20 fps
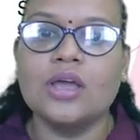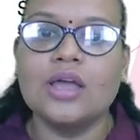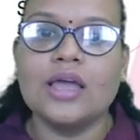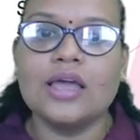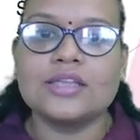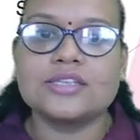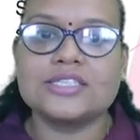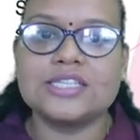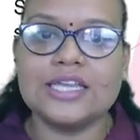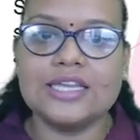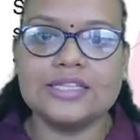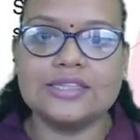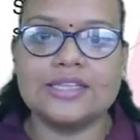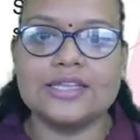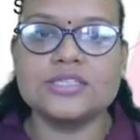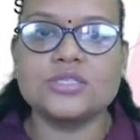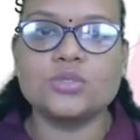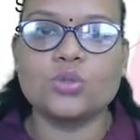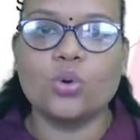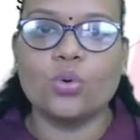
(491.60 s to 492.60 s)
see
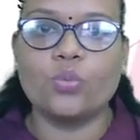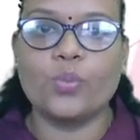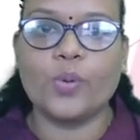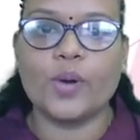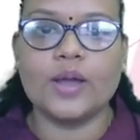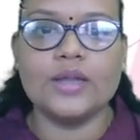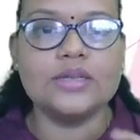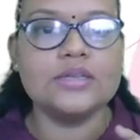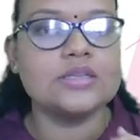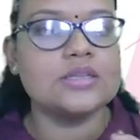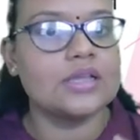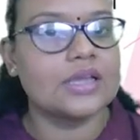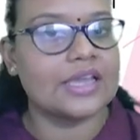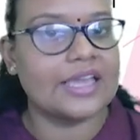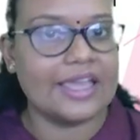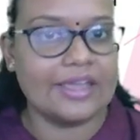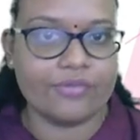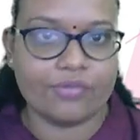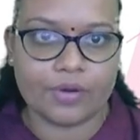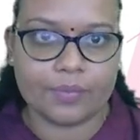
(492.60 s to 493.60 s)
this one
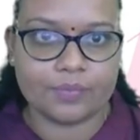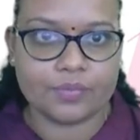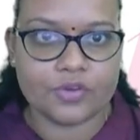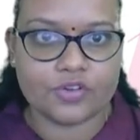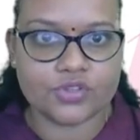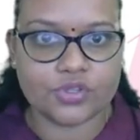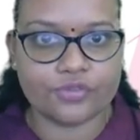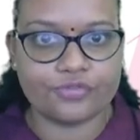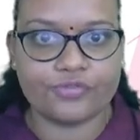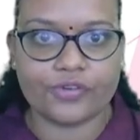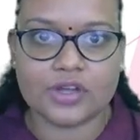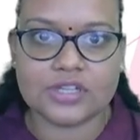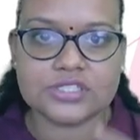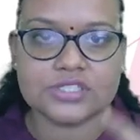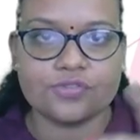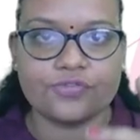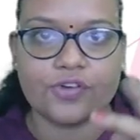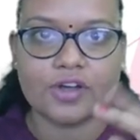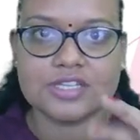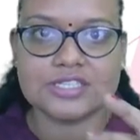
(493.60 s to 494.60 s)
given. So
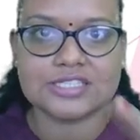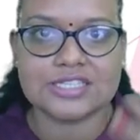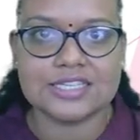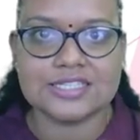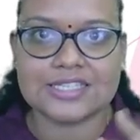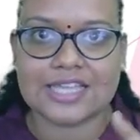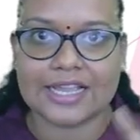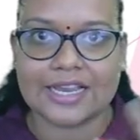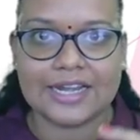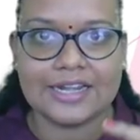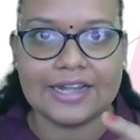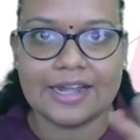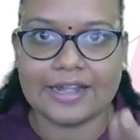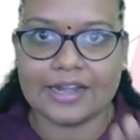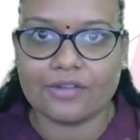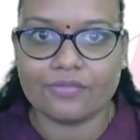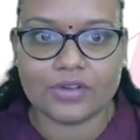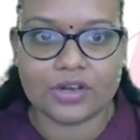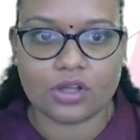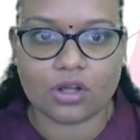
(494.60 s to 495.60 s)
first and second
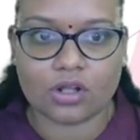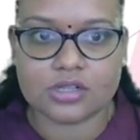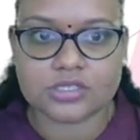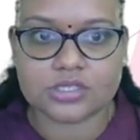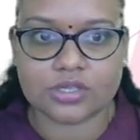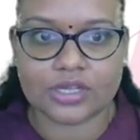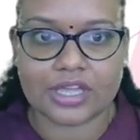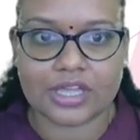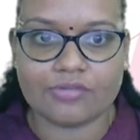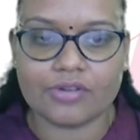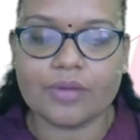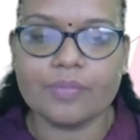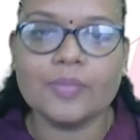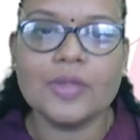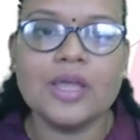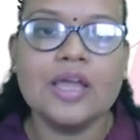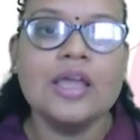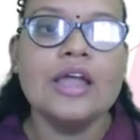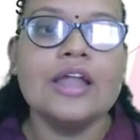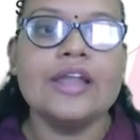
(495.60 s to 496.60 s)
data will also give up.
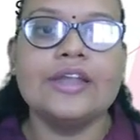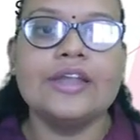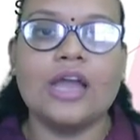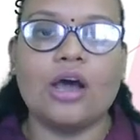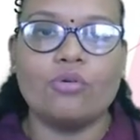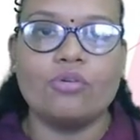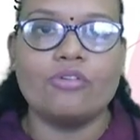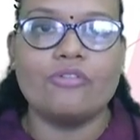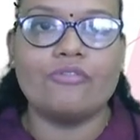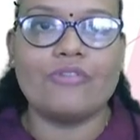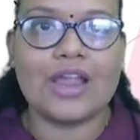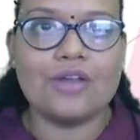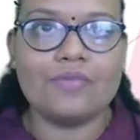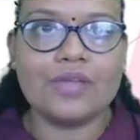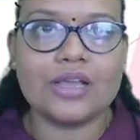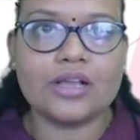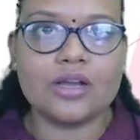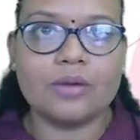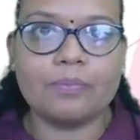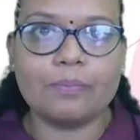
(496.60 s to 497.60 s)
Now when
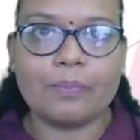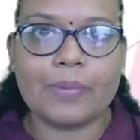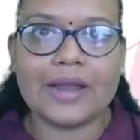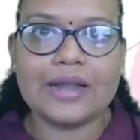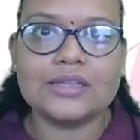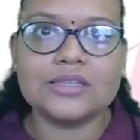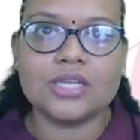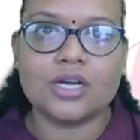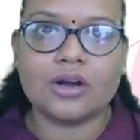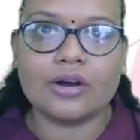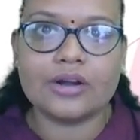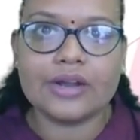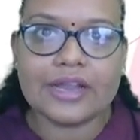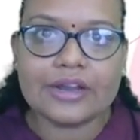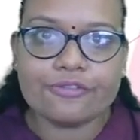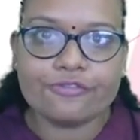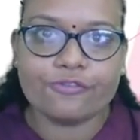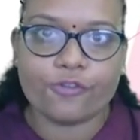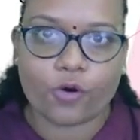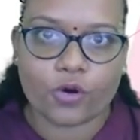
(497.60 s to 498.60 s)
we compare third
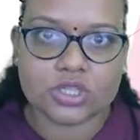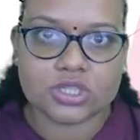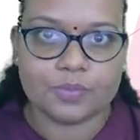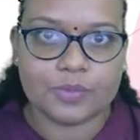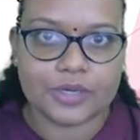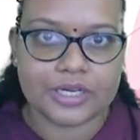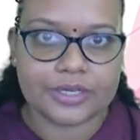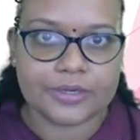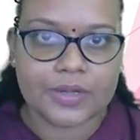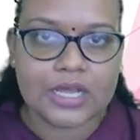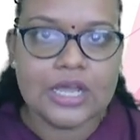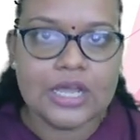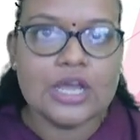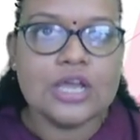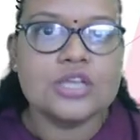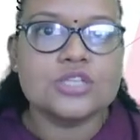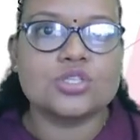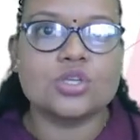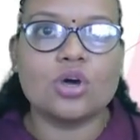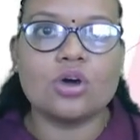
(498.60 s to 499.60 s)
and fourth bit,
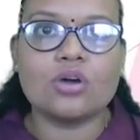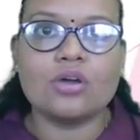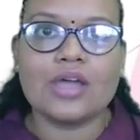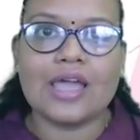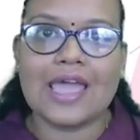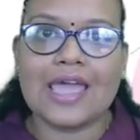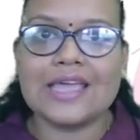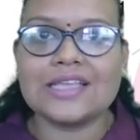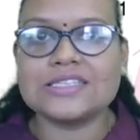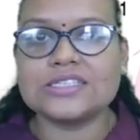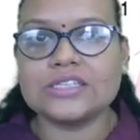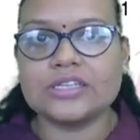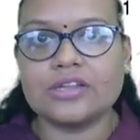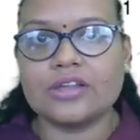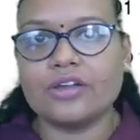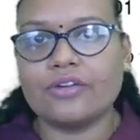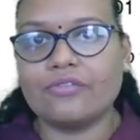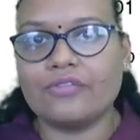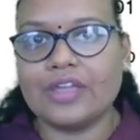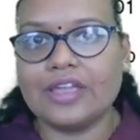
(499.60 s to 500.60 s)
so as
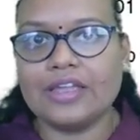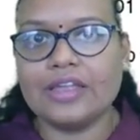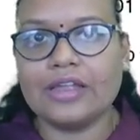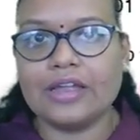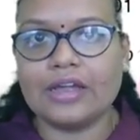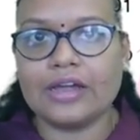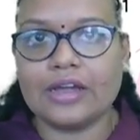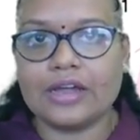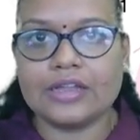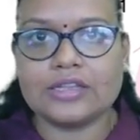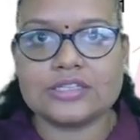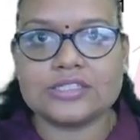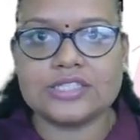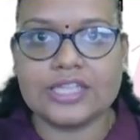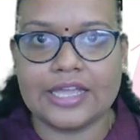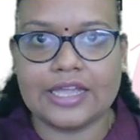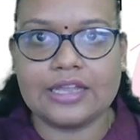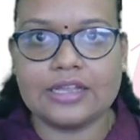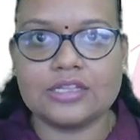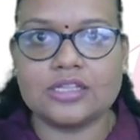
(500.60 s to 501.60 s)
we
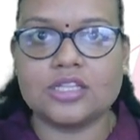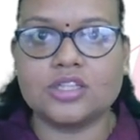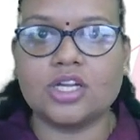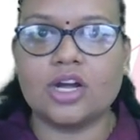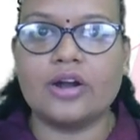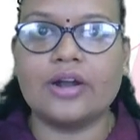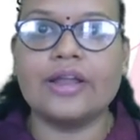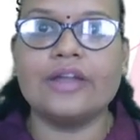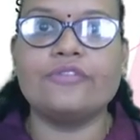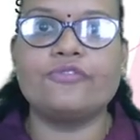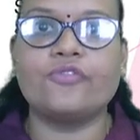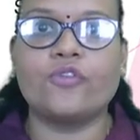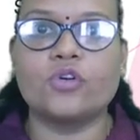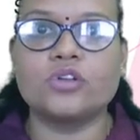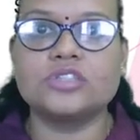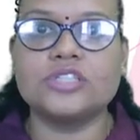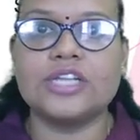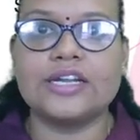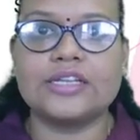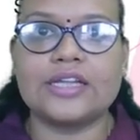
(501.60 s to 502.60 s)
say the third and
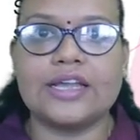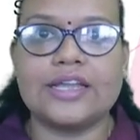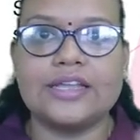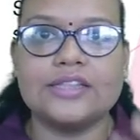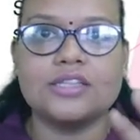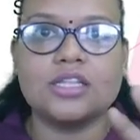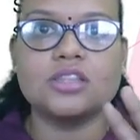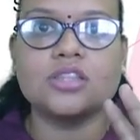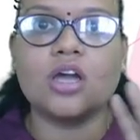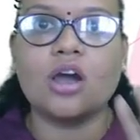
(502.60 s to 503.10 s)
fourth data, in the